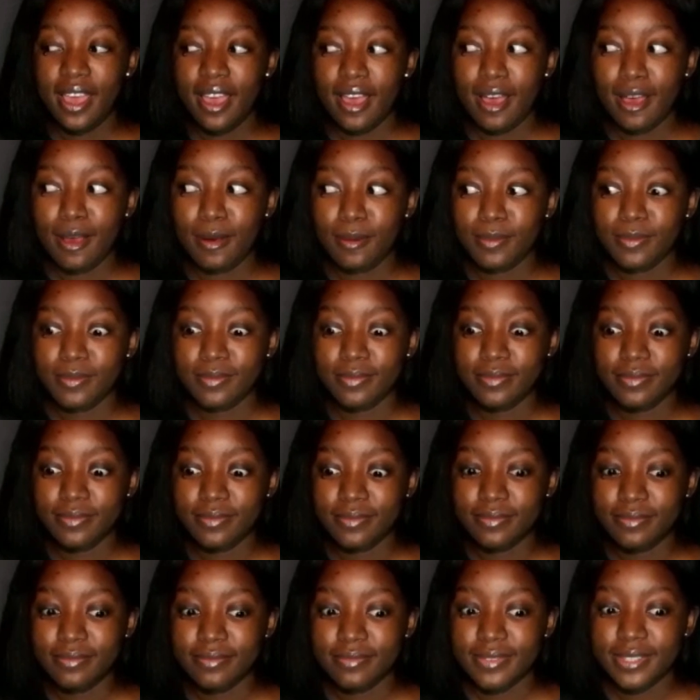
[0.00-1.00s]

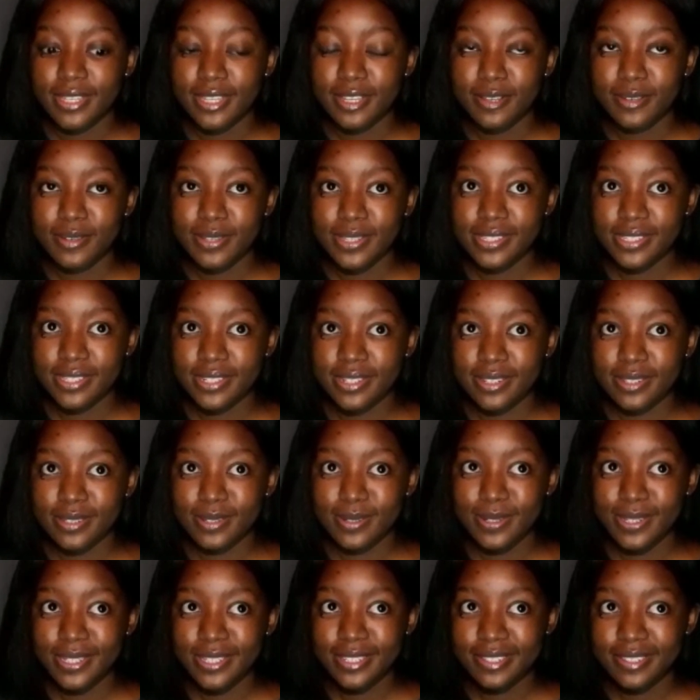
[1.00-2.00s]
What's the next
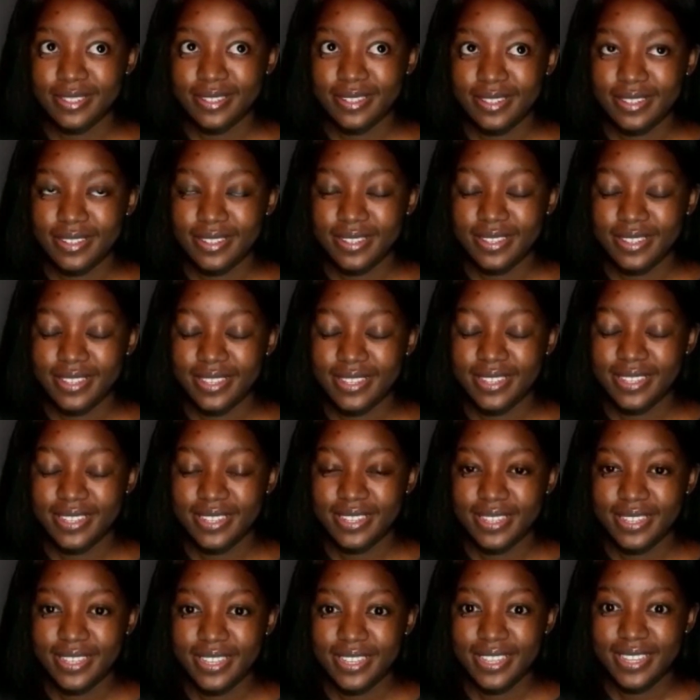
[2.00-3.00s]
question?
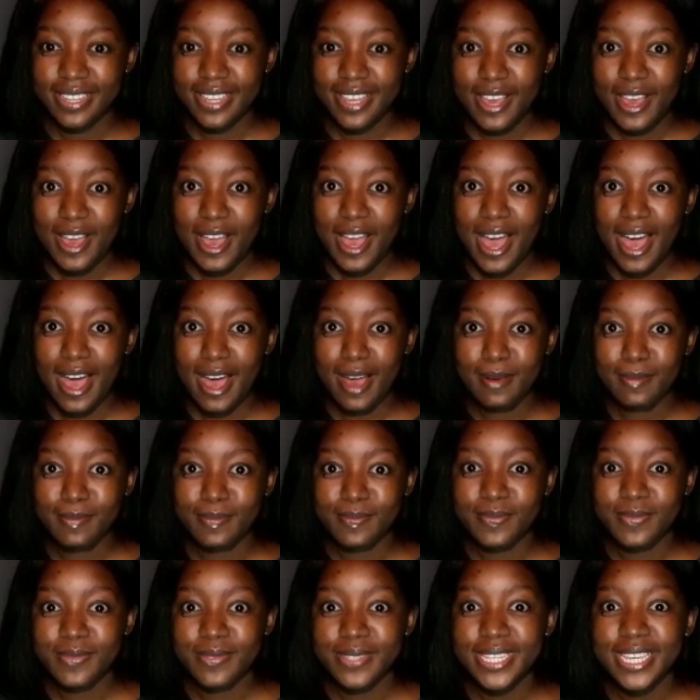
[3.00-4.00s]

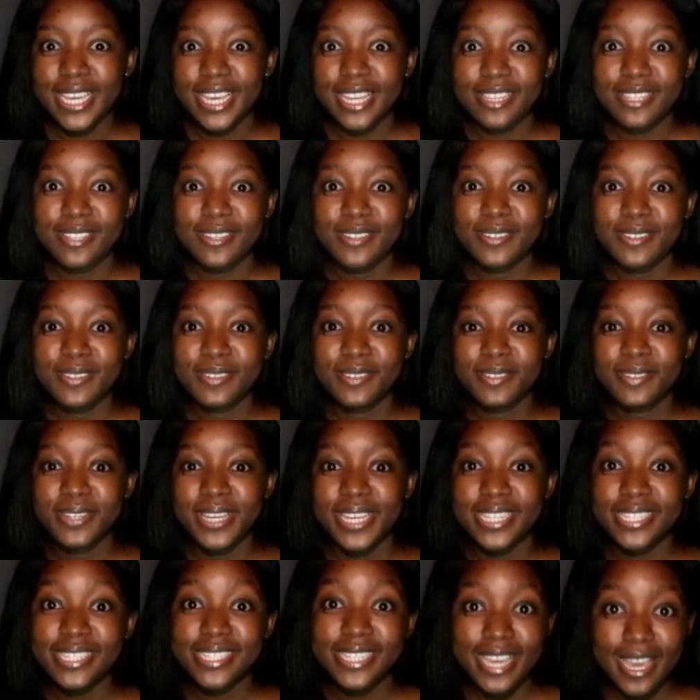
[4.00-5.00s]
Can you
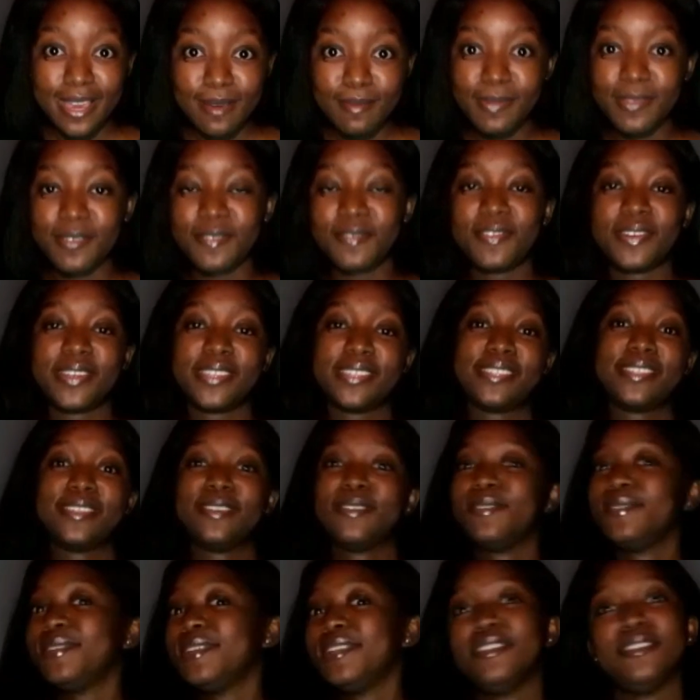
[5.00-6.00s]
escape the friend
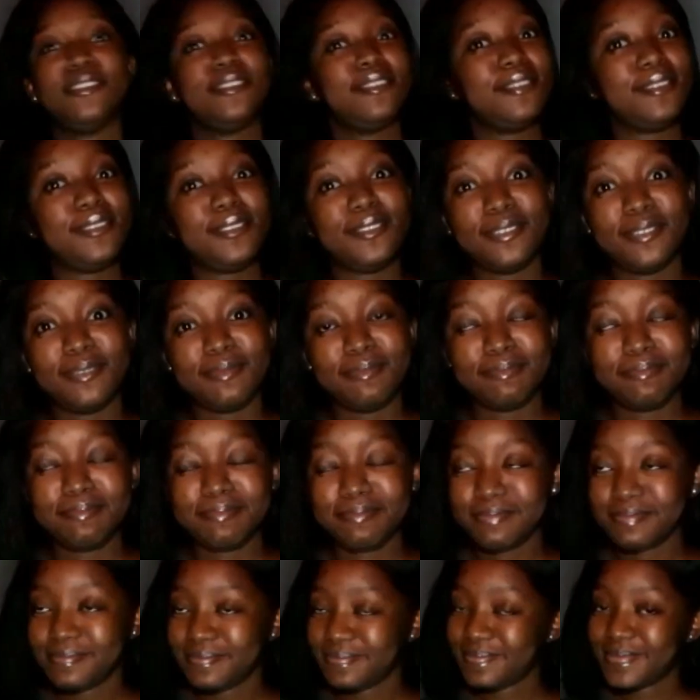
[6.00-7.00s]
zone?
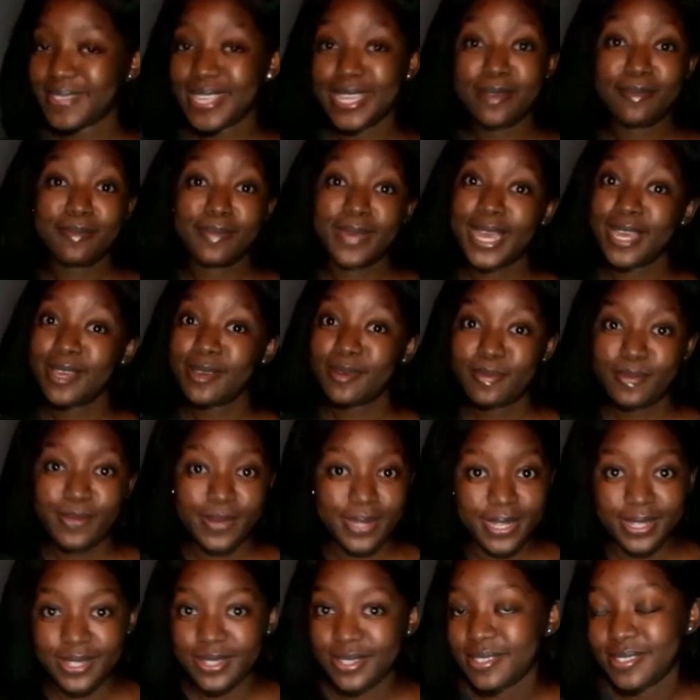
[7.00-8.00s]
In my
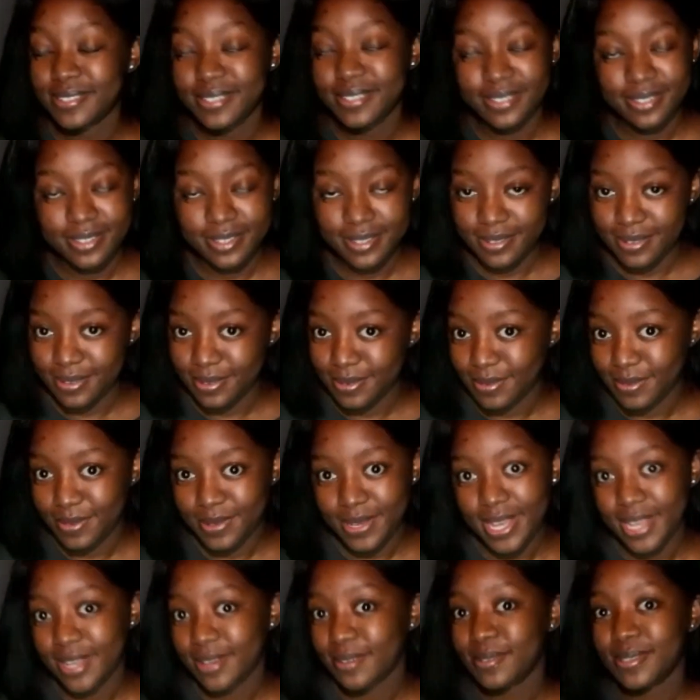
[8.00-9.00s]
opinion, no.
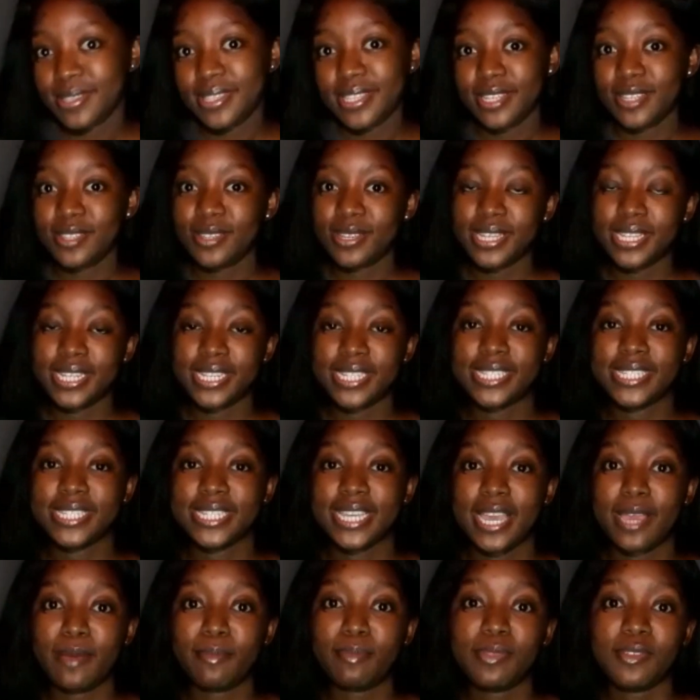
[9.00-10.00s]
I don't think you can
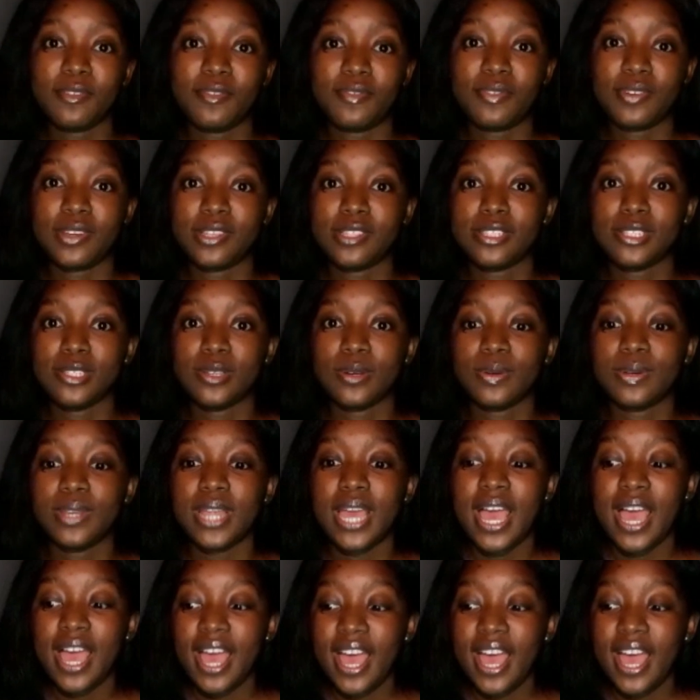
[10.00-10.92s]
escape the friend zone.